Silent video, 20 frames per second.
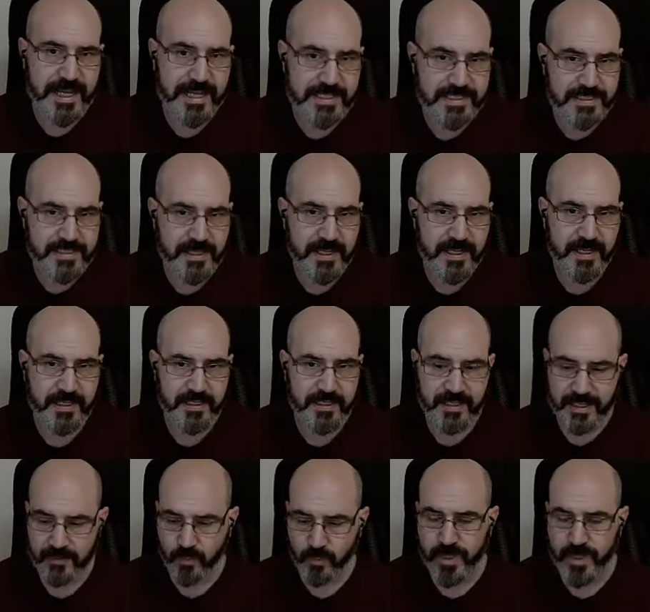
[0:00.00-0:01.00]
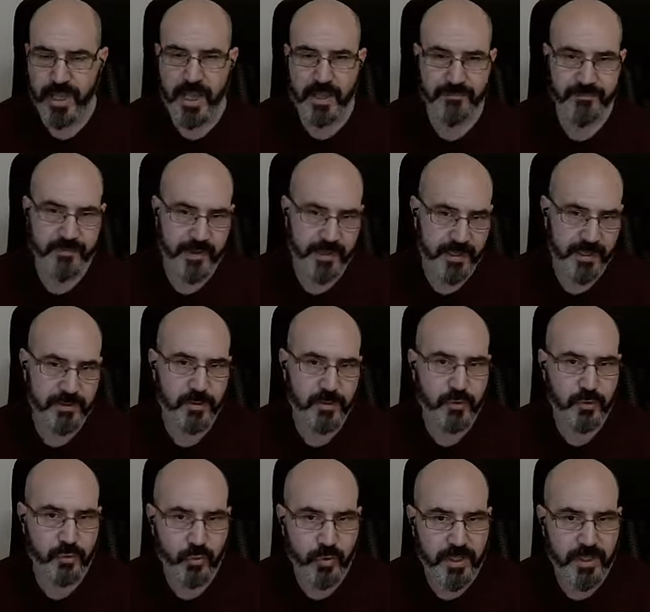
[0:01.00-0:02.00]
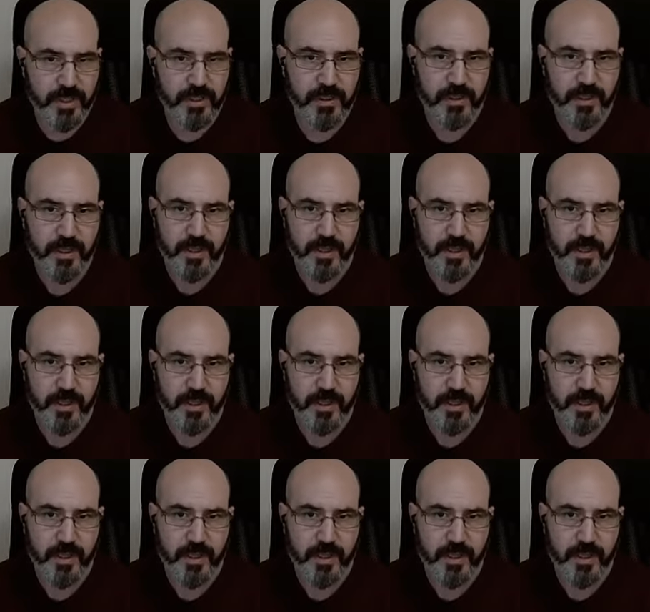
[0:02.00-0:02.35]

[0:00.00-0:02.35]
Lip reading: Grazia, and then we have another three